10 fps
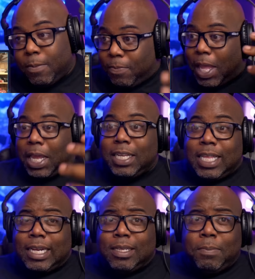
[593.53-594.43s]
I guess
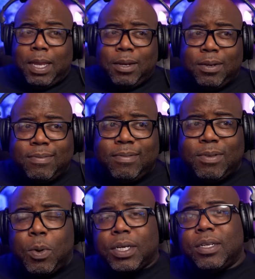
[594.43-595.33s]
that's the main
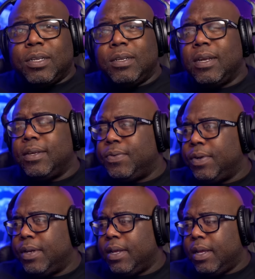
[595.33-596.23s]
question, guys, right?